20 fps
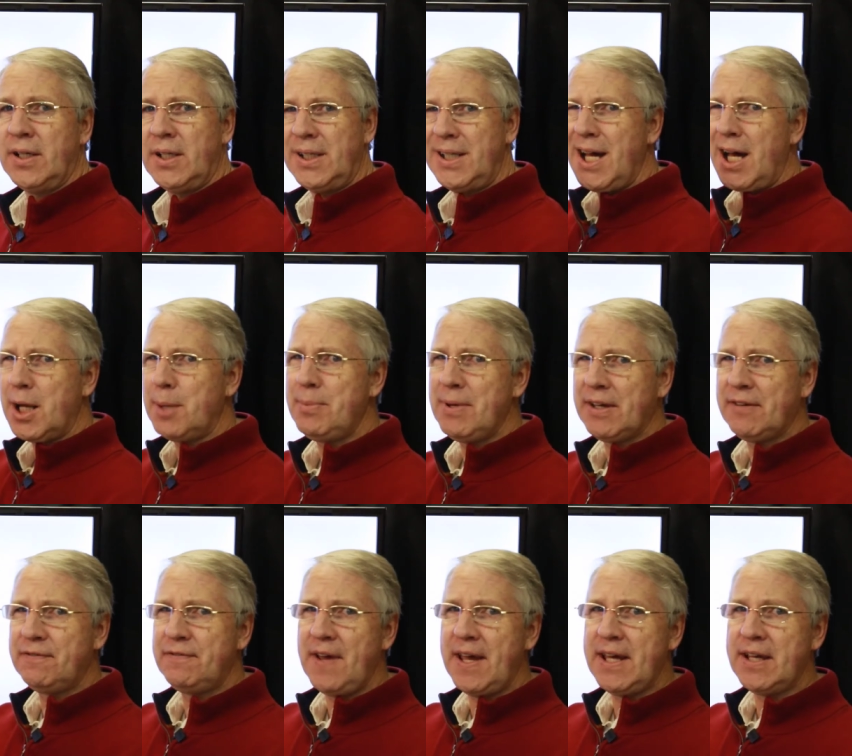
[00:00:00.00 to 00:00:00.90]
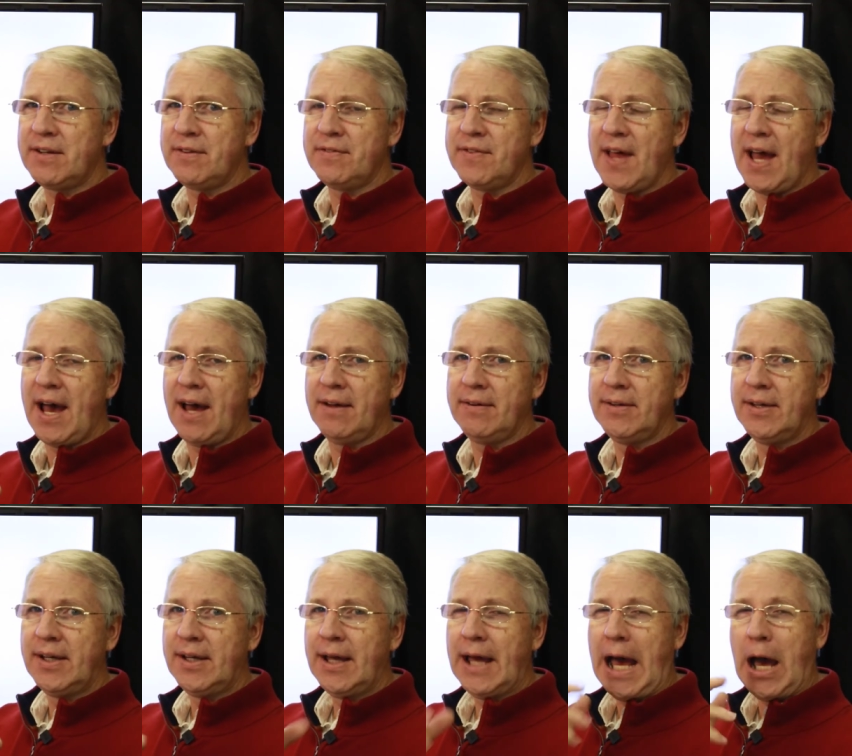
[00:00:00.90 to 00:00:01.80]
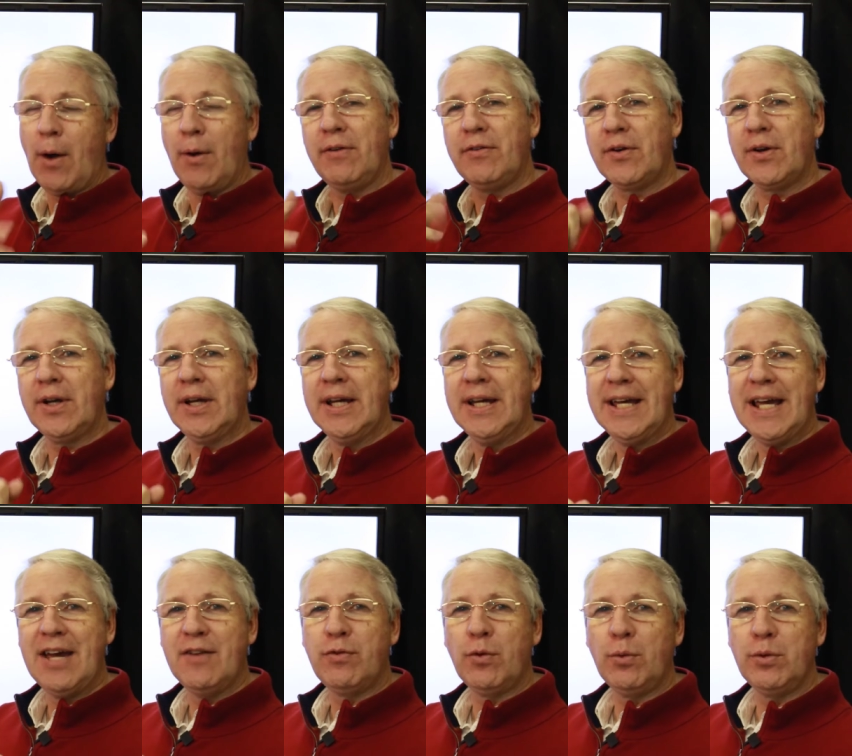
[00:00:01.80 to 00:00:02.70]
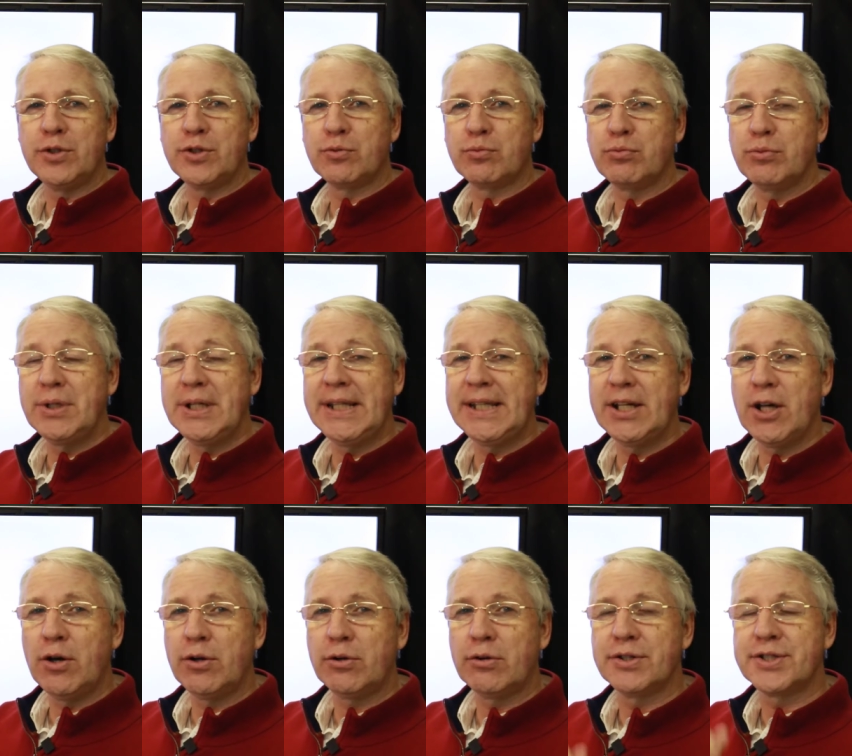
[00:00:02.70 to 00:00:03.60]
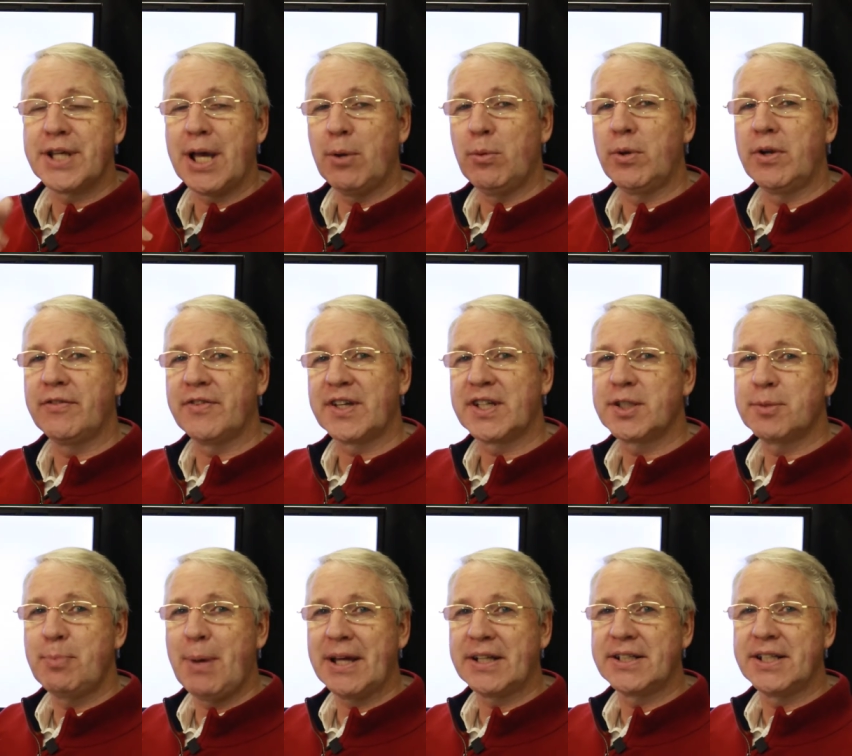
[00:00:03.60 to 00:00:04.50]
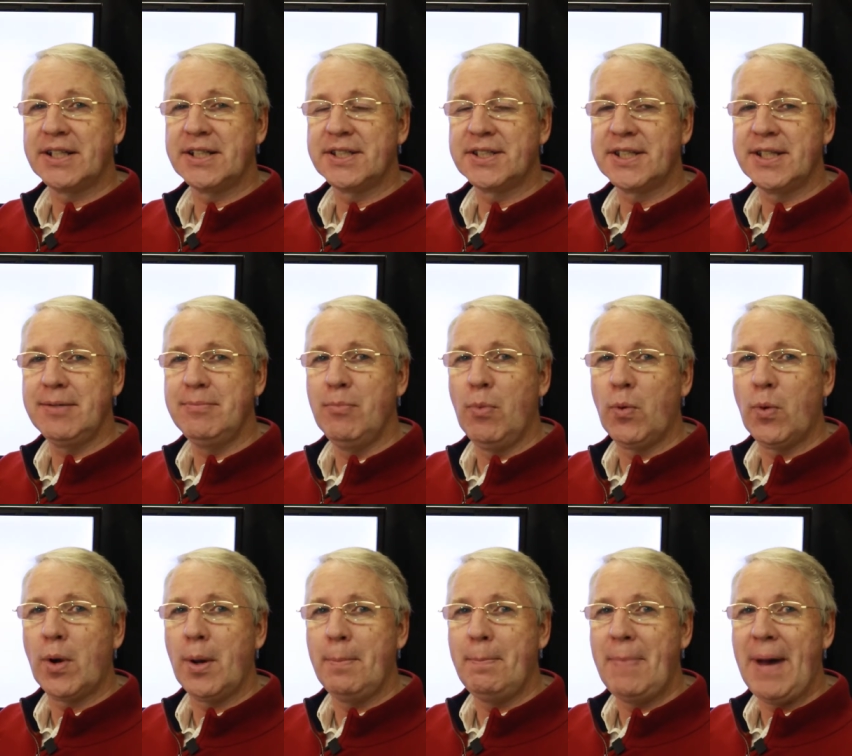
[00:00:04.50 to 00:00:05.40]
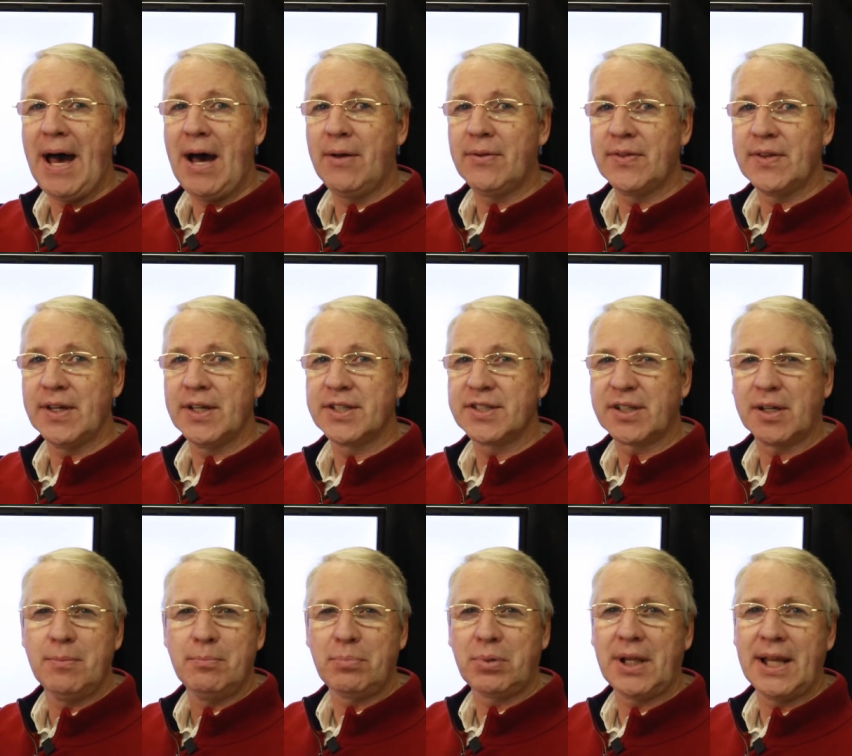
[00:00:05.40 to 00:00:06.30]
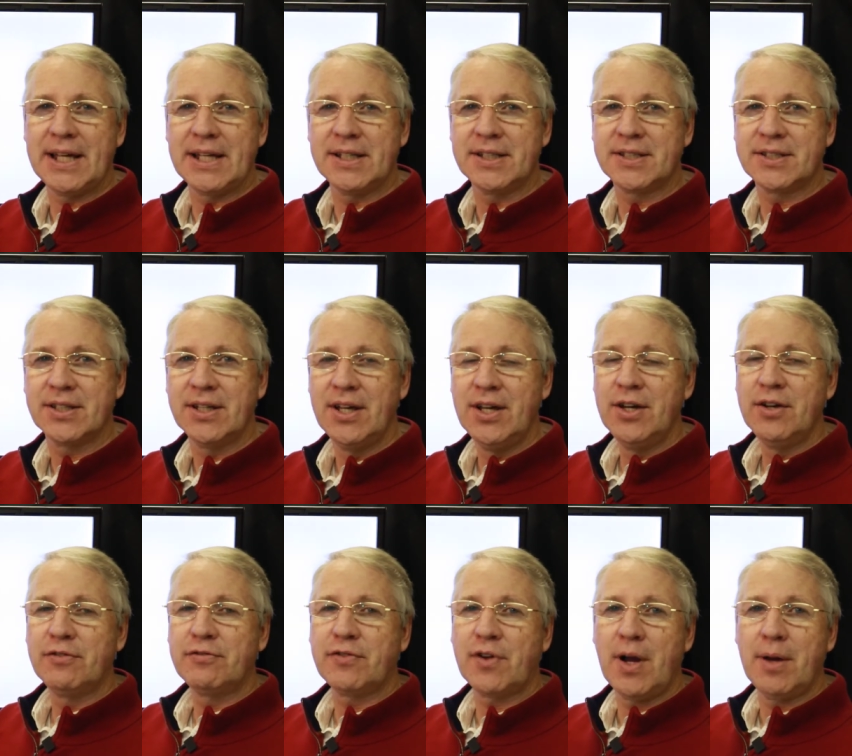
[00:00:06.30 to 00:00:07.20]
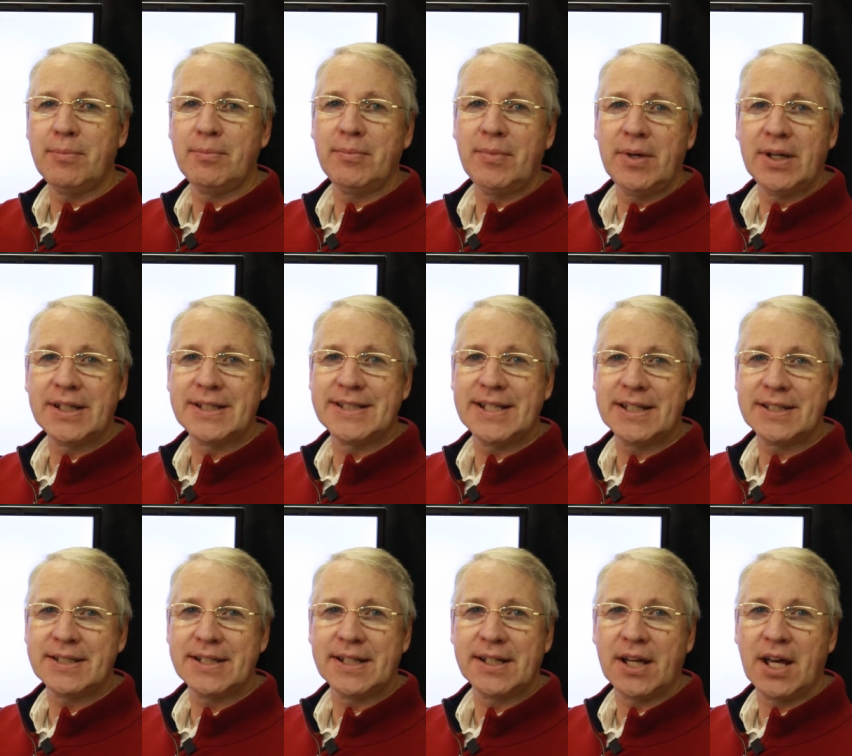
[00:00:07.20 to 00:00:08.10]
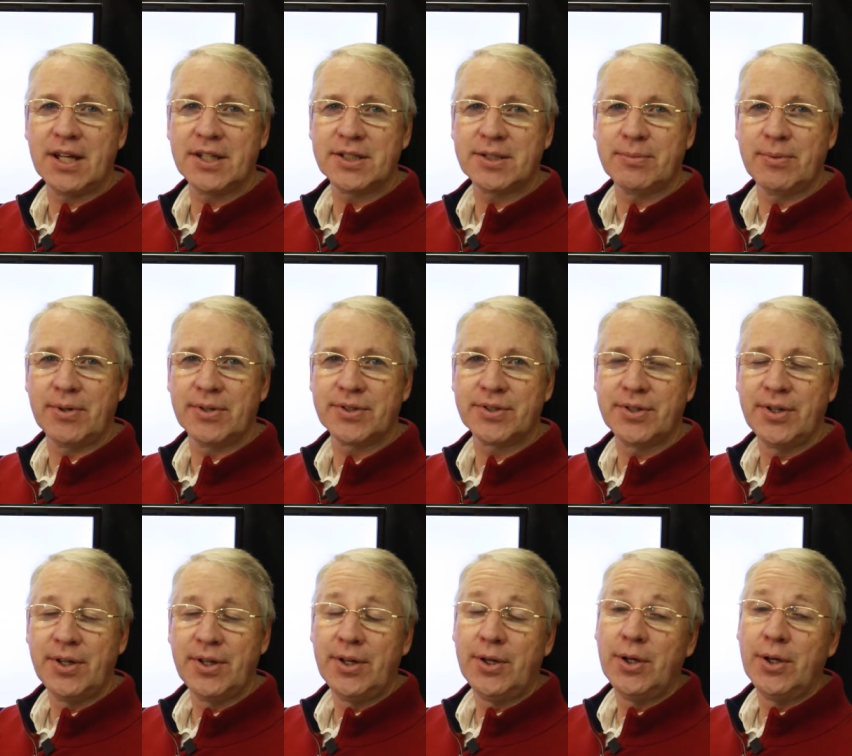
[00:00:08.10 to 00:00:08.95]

Not a big fan of that. However, if it was really onerous, I would have expected to see more about this, complaints from existing customers.